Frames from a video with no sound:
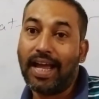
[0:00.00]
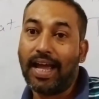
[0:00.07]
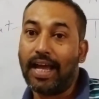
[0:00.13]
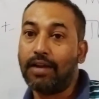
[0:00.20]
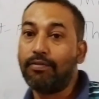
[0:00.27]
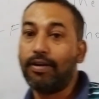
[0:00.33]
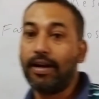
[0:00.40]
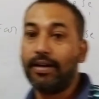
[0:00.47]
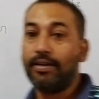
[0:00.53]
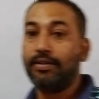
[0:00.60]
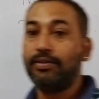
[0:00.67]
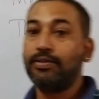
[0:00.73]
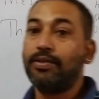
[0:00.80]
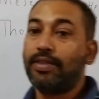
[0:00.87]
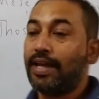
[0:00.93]
And where do
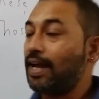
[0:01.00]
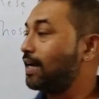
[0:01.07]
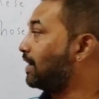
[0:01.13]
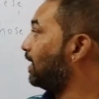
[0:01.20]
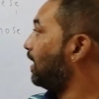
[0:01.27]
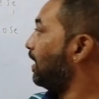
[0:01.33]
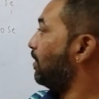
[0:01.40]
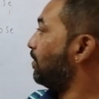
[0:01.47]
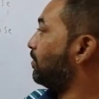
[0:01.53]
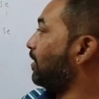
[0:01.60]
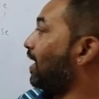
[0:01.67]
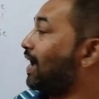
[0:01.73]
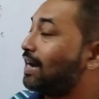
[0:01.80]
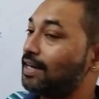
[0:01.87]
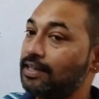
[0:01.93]
you use that?
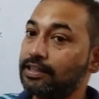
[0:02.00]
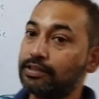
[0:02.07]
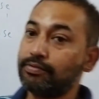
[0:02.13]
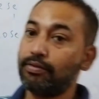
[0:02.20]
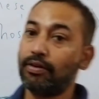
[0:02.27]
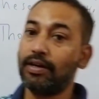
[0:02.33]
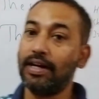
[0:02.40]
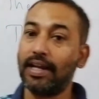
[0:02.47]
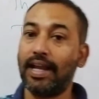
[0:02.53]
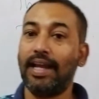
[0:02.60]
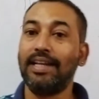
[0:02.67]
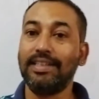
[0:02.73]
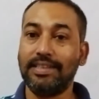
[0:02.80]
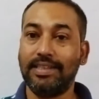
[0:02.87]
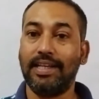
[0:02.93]
That is for,
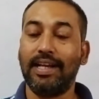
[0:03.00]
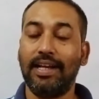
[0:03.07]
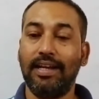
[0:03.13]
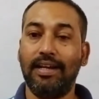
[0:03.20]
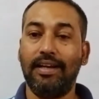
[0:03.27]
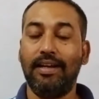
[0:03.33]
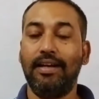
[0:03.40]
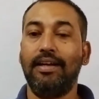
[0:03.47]
again, single.